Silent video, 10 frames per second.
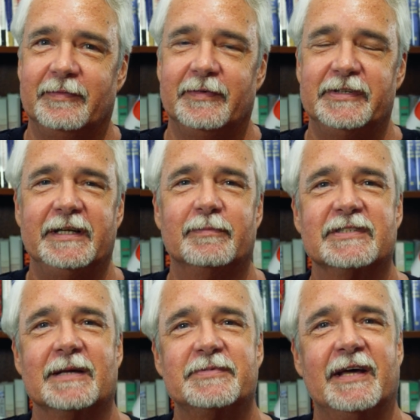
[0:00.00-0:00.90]
The dean
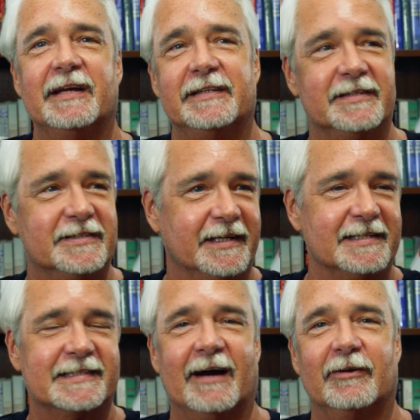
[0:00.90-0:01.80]
was upset. It didn't say
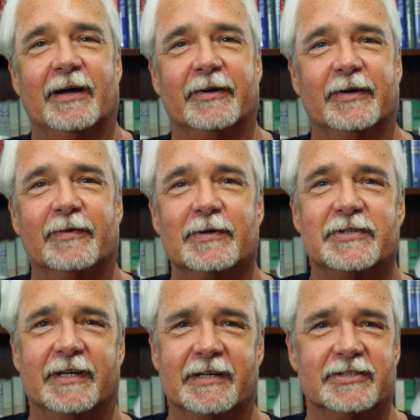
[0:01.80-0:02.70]
East Carolina
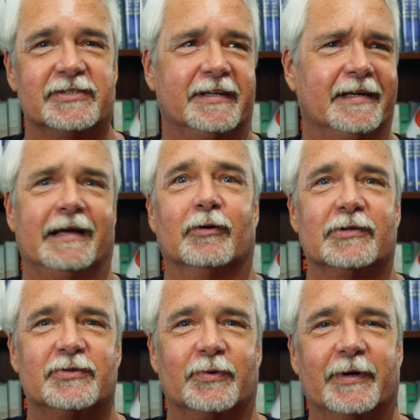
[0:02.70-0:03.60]
University. It just said Naval
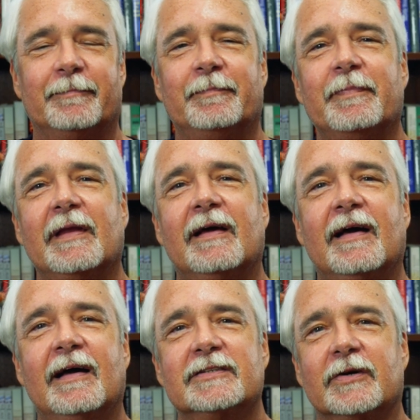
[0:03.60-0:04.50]
Historian.
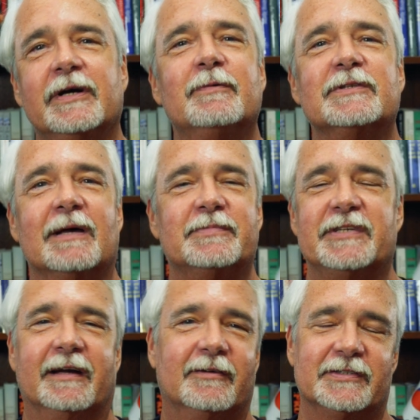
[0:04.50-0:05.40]
So he was
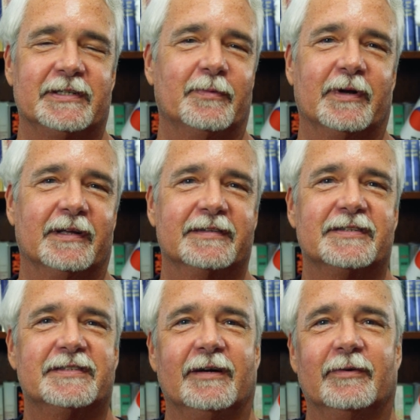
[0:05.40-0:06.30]
upset because he wanted
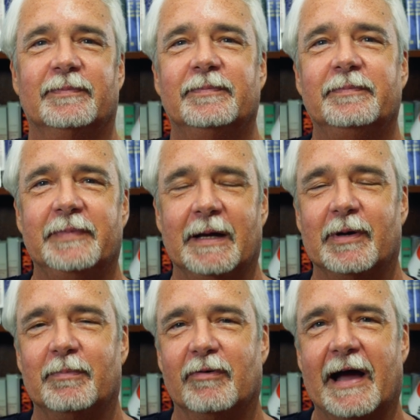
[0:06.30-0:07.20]
to, you know, be
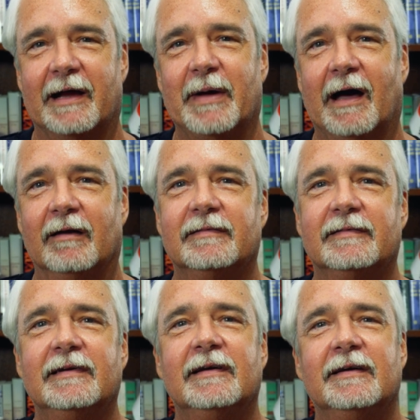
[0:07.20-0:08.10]
able to brag about
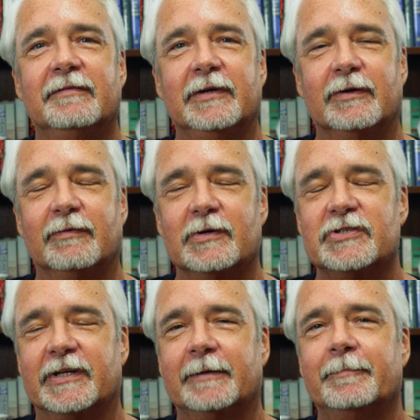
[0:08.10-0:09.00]

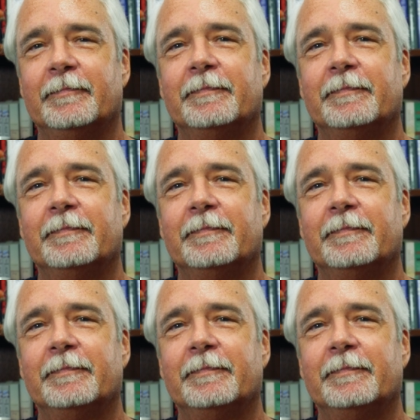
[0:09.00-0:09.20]
university.